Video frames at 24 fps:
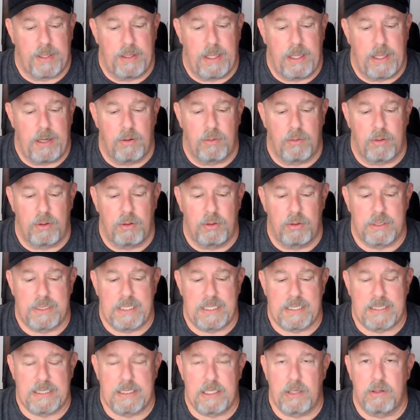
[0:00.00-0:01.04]
they don't use
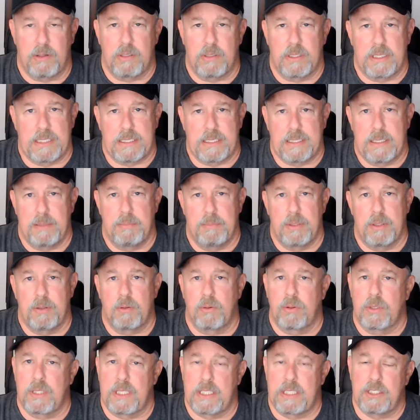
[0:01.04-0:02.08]
necessarily a template,
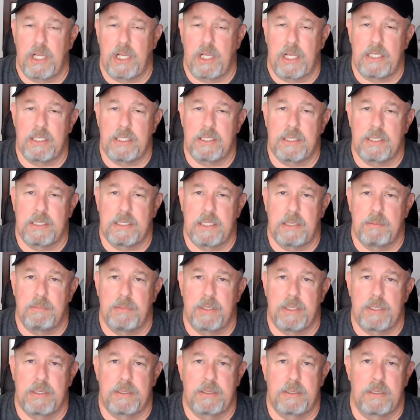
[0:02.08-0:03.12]
or they change the
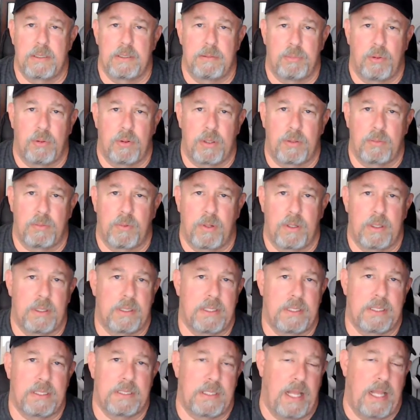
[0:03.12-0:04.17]
template to the point where it
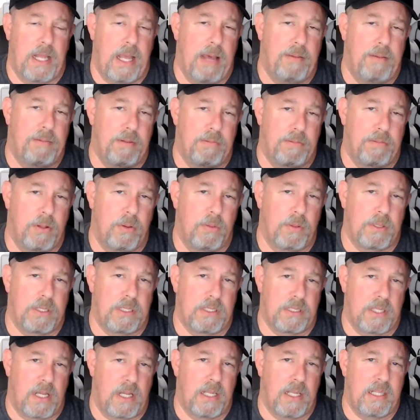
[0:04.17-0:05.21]
doesn't have the flow and
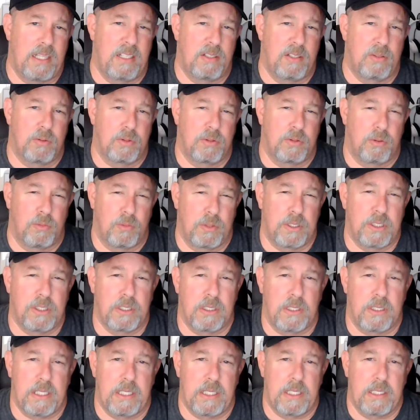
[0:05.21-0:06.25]
design that it was
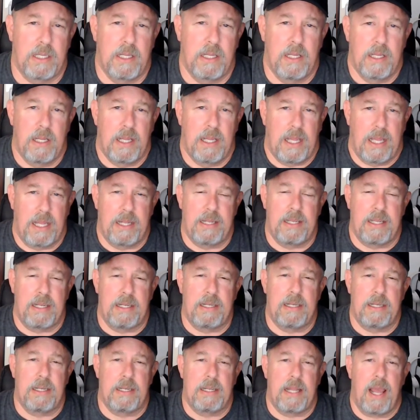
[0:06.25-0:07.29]
originally
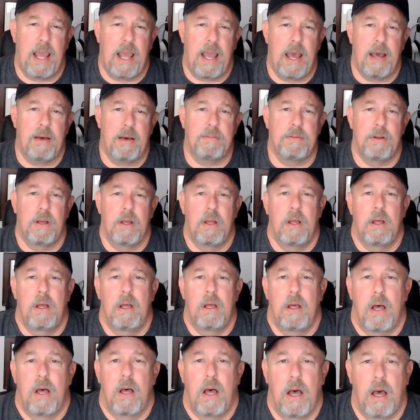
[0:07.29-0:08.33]
intended to have.
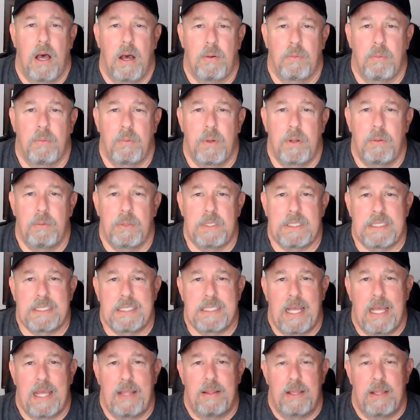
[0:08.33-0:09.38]
We would
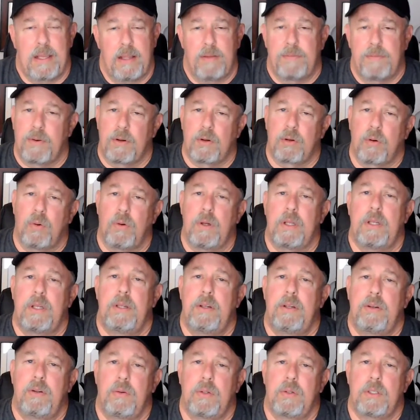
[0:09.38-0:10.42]
say that if you're going to
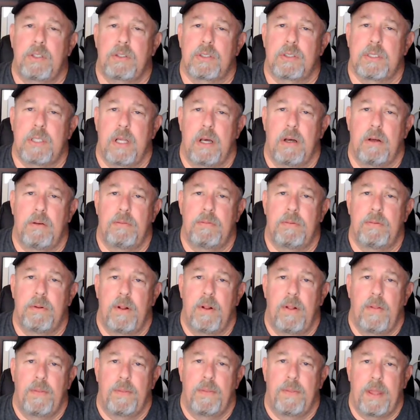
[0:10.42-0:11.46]
do it yourself,
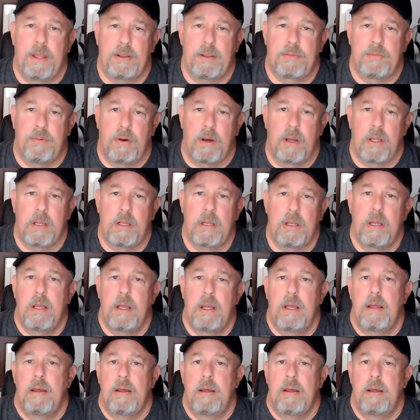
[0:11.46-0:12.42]
that's fine.